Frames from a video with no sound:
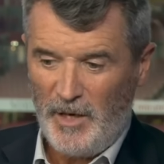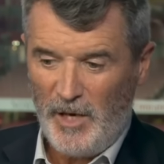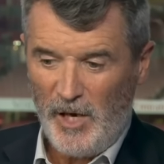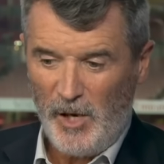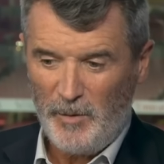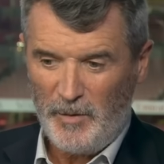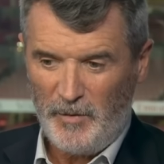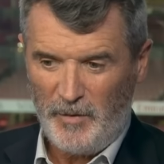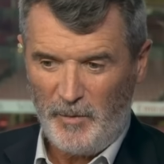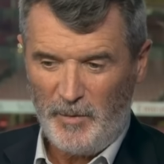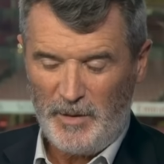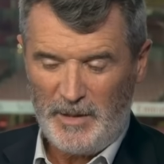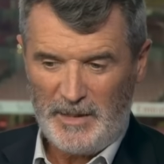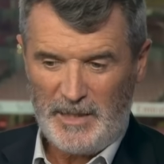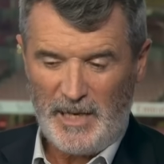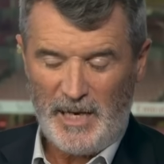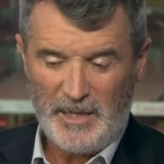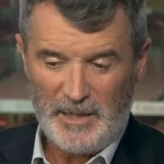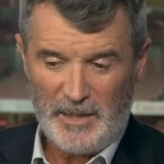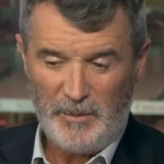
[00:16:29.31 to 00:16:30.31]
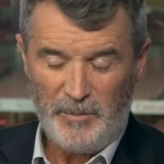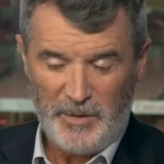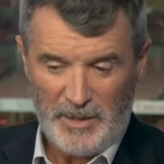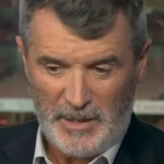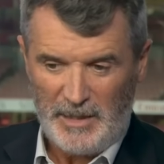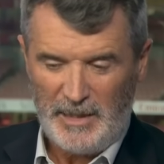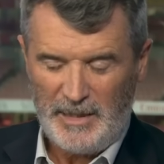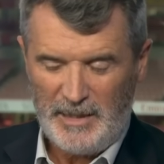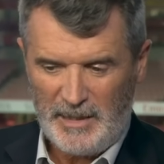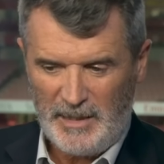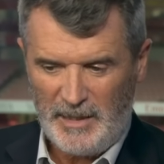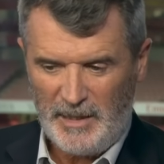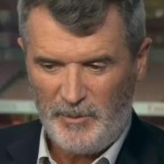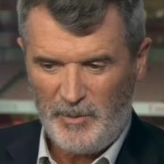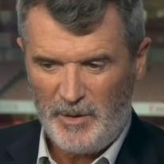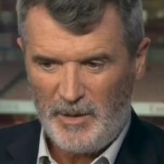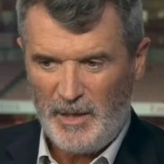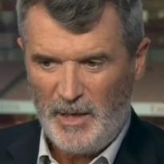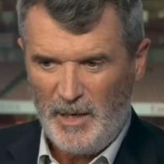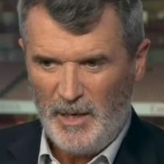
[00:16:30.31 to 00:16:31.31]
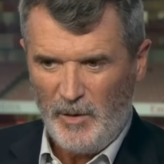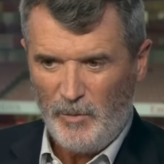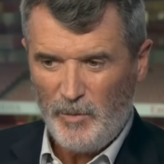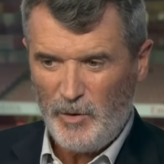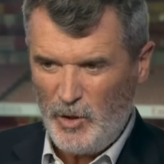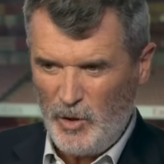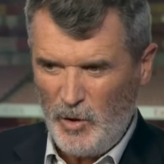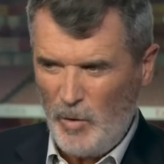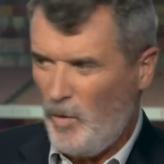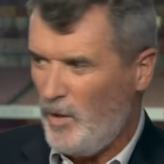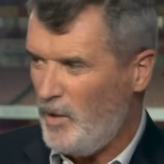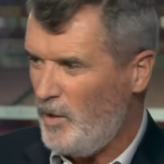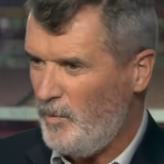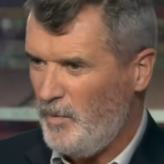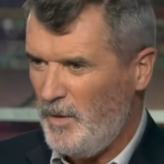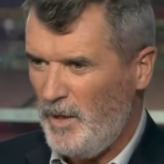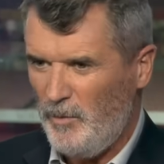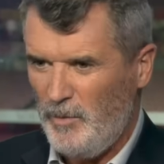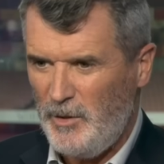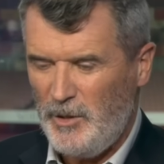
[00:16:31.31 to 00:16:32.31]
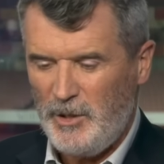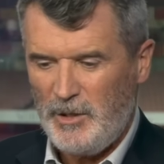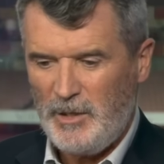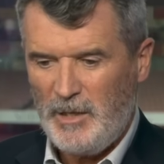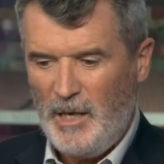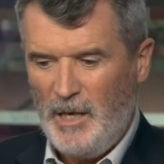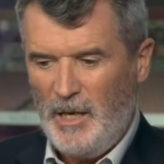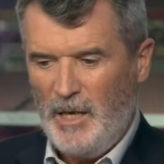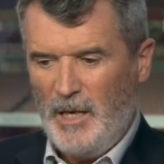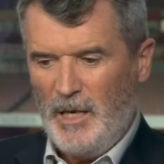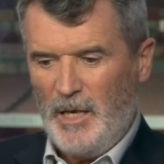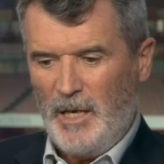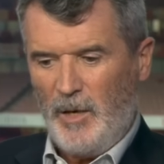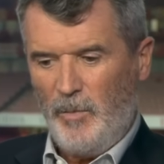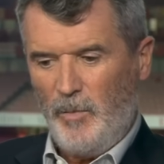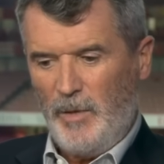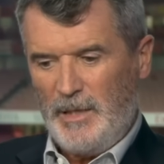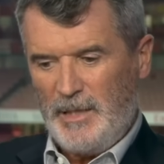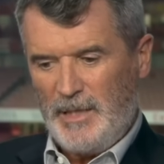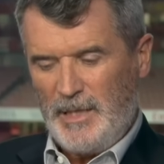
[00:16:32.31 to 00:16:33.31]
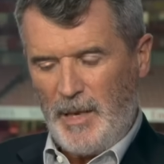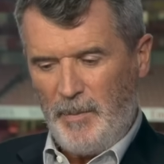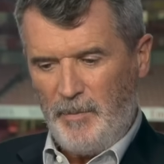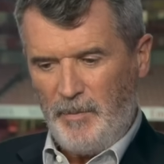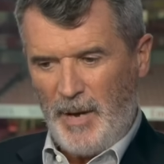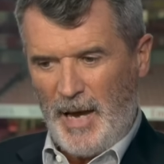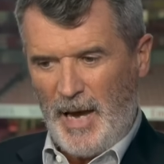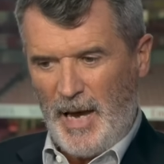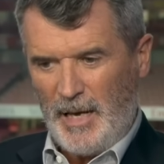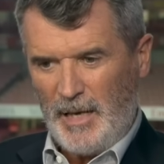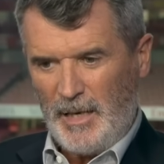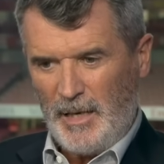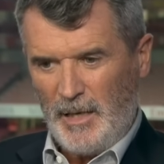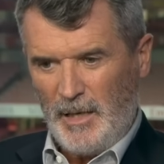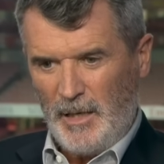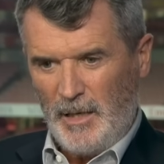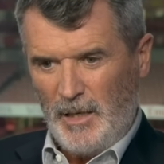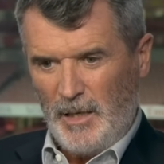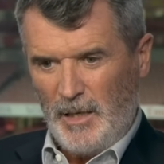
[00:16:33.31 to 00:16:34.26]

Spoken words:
And I always feel with this Arsenal, particularly today, when we're 2-1 up, yeah, we'd step back.